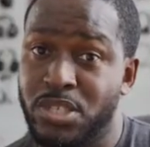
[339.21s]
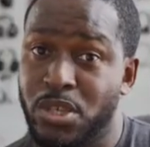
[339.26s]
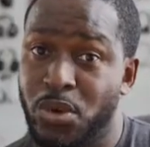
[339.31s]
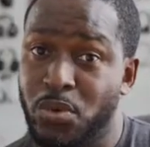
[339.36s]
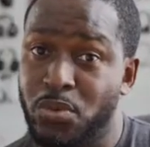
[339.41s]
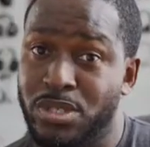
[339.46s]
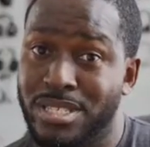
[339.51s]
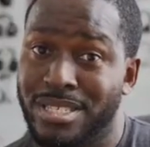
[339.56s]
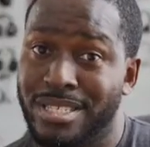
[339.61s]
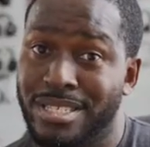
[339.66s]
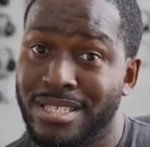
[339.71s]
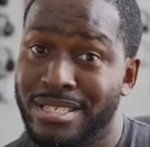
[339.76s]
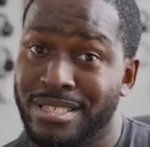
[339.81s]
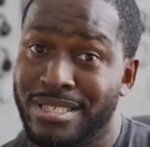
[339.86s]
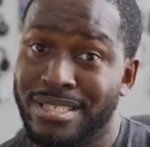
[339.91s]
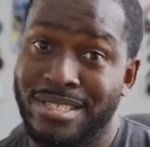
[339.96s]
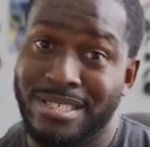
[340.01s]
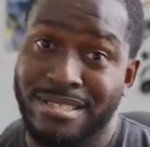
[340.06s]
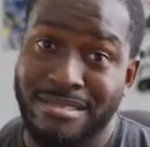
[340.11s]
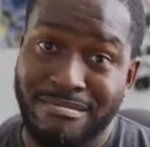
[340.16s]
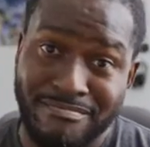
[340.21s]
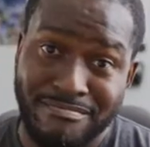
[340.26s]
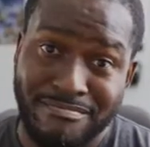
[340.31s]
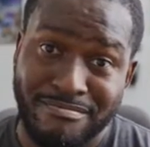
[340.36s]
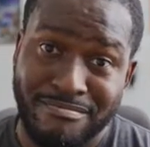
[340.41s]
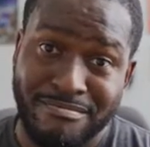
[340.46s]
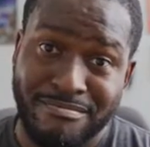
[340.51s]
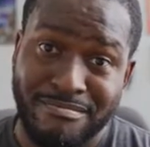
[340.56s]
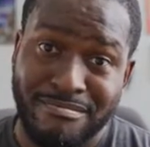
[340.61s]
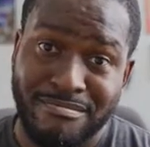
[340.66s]
Note
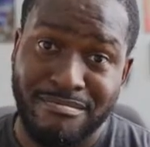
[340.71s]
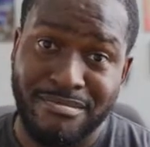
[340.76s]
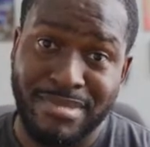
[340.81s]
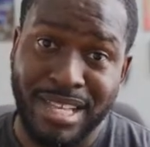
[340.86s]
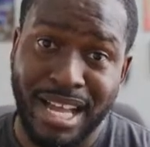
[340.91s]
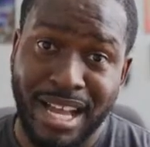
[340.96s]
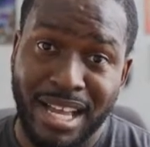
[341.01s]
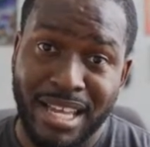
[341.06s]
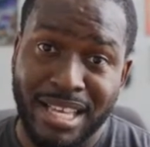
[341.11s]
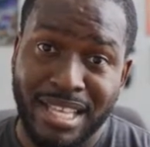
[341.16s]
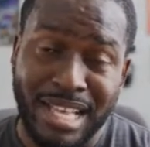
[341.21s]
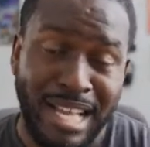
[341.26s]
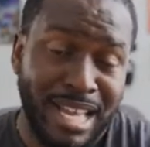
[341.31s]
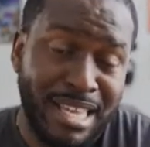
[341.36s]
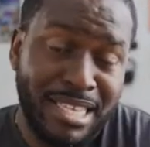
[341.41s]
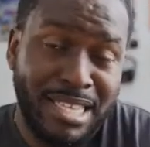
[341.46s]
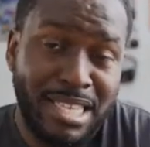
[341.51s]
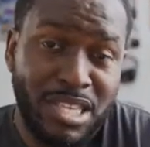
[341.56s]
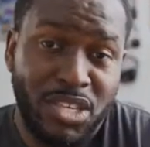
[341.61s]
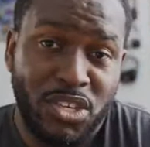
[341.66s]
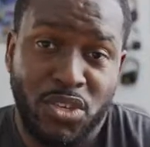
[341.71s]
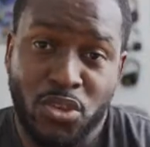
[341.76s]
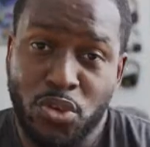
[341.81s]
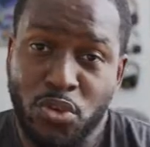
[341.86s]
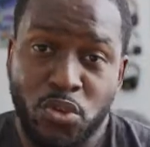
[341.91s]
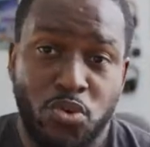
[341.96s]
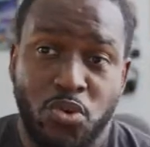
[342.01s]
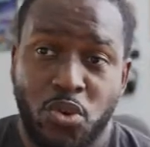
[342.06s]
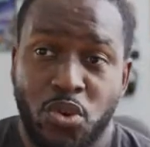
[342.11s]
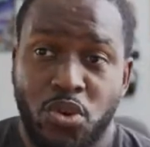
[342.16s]
9, I think
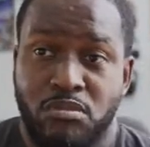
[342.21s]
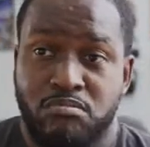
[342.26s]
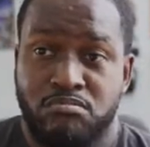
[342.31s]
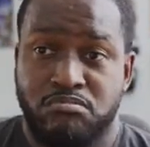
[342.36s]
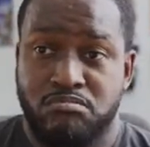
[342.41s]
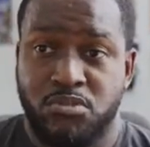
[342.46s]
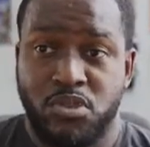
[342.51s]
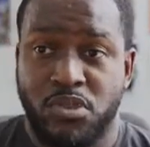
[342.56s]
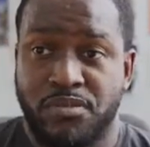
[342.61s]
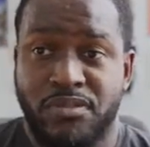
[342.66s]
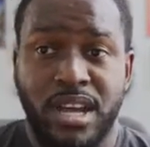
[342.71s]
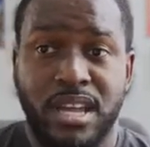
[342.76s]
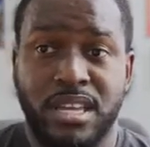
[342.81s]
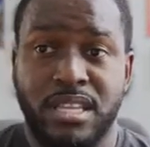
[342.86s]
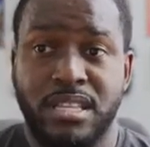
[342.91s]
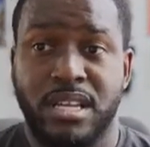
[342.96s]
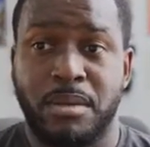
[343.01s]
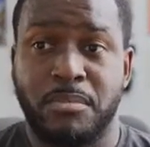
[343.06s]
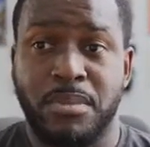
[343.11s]
you're you're fine.